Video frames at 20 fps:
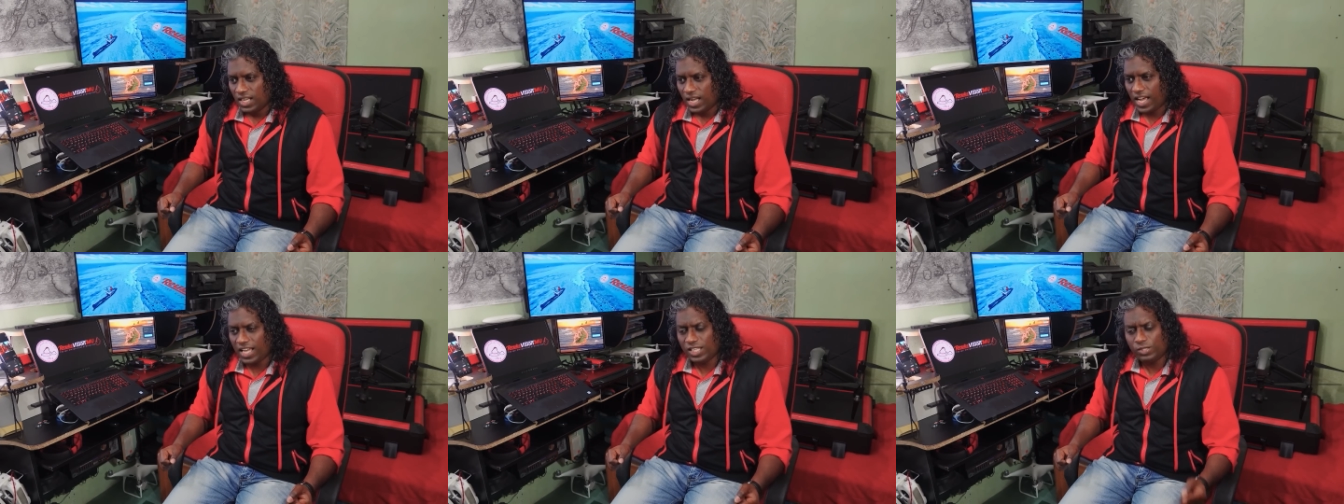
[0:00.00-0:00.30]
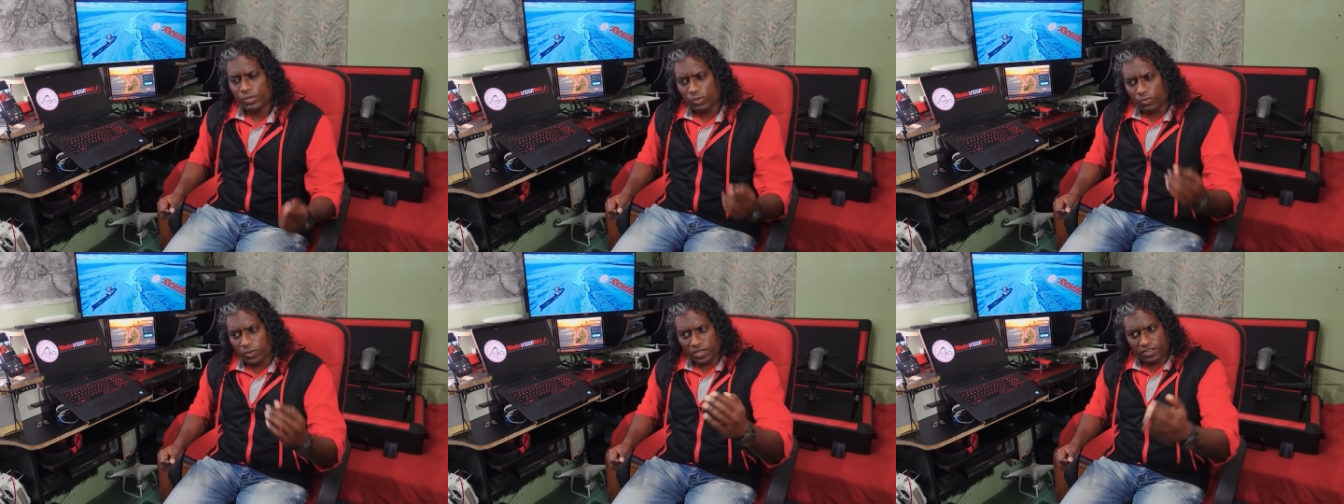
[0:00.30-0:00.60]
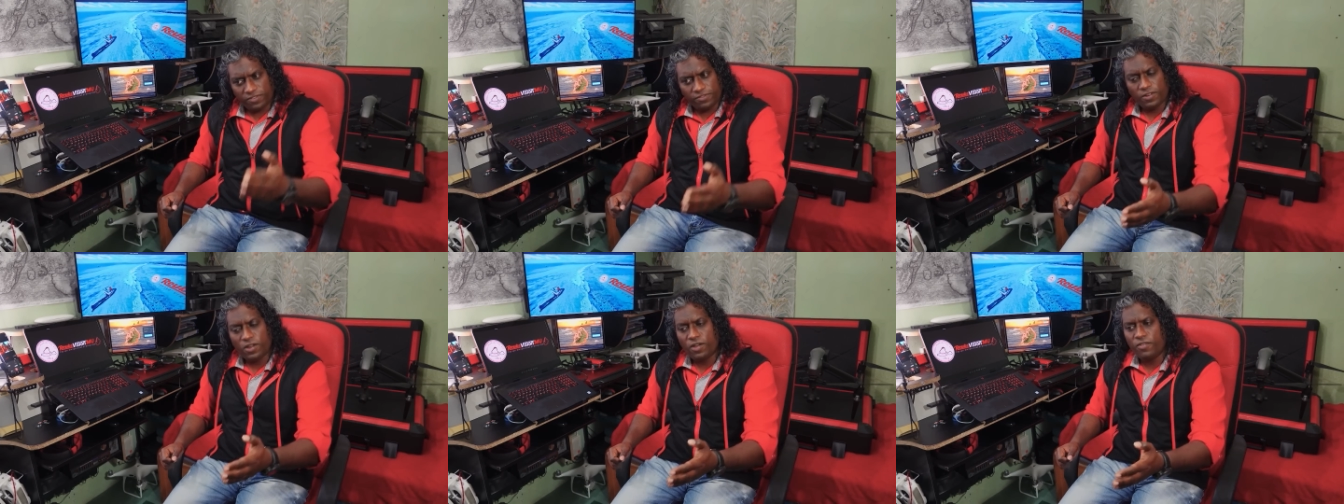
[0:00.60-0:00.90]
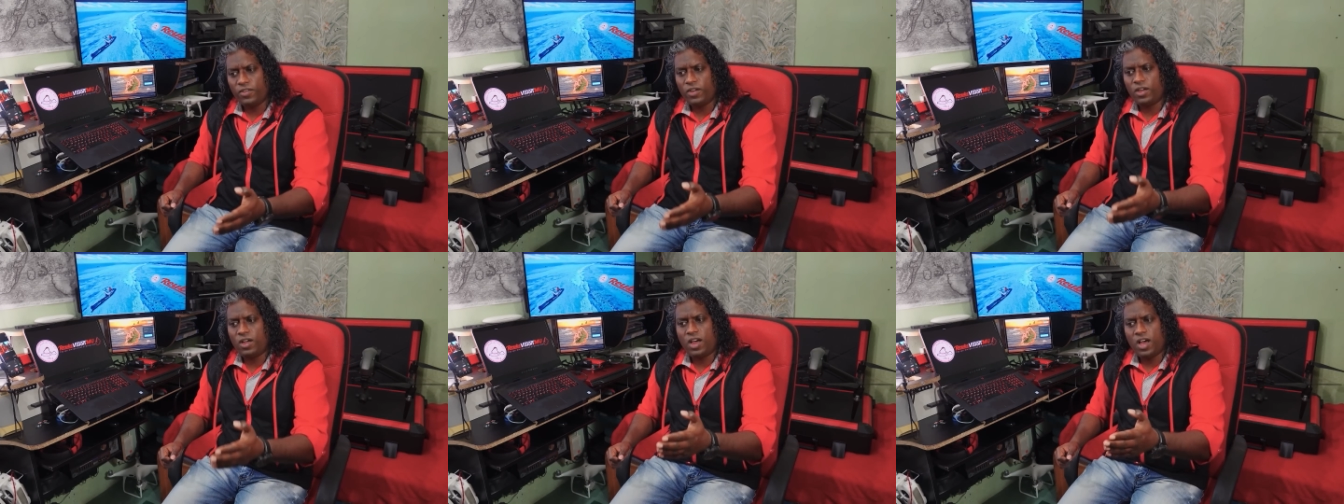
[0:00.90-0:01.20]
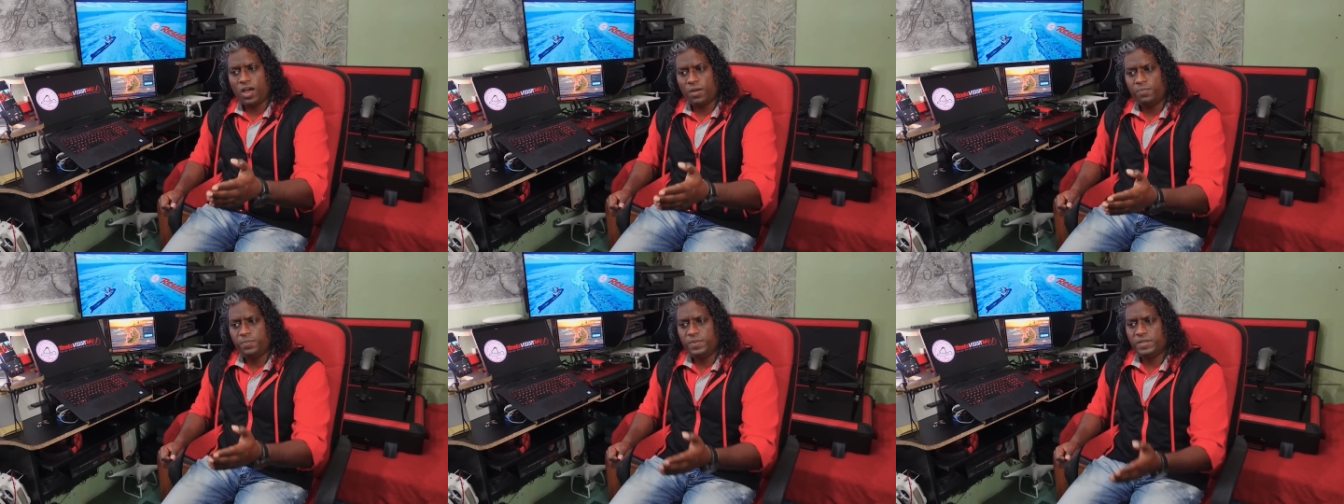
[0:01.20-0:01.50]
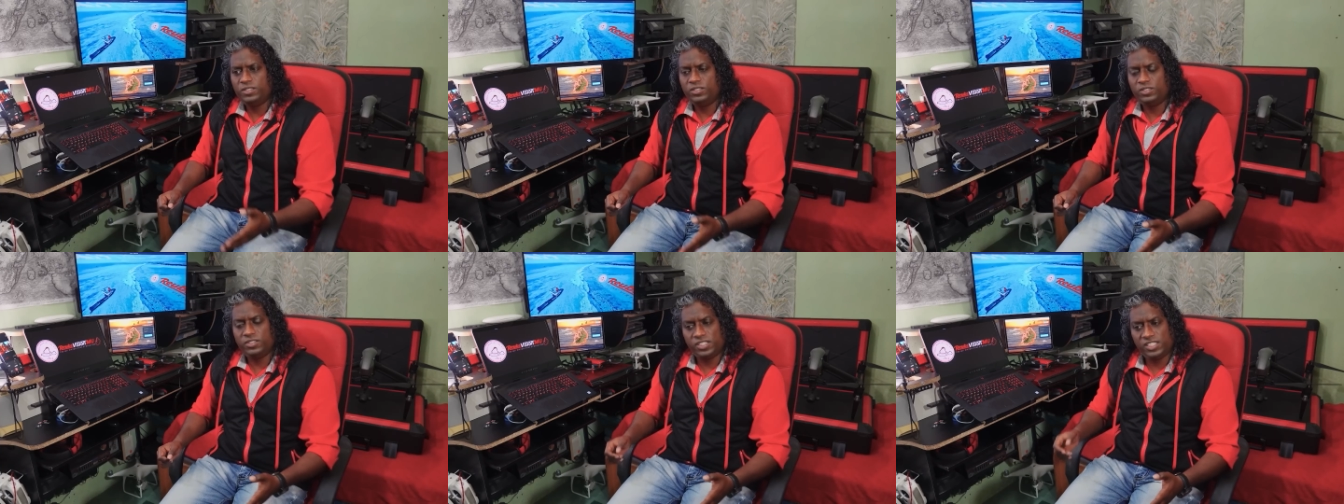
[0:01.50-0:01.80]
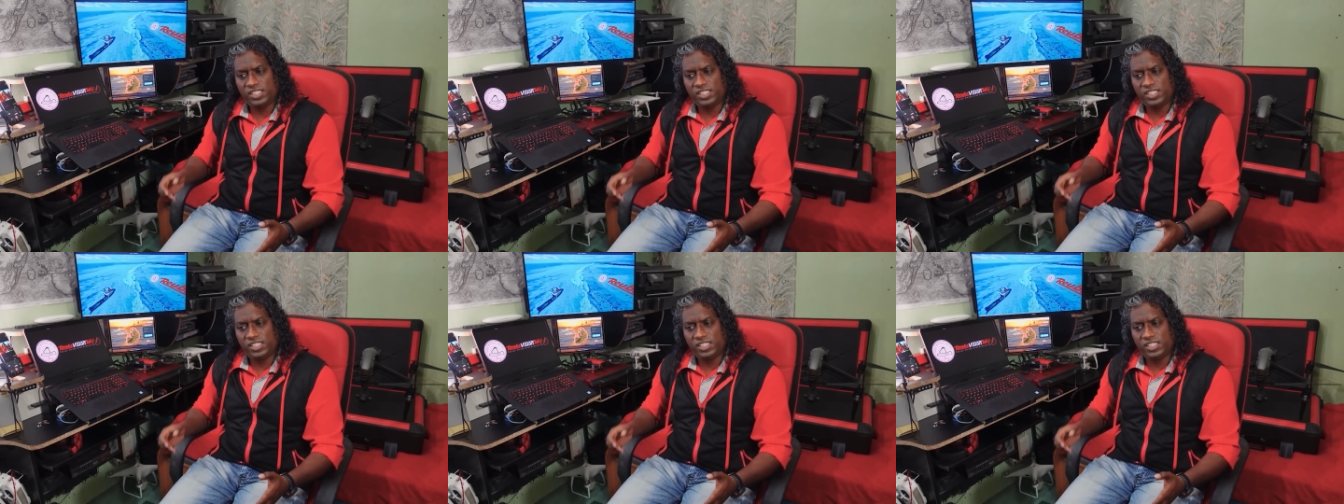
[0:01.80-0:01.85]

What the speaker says: as we went further up into the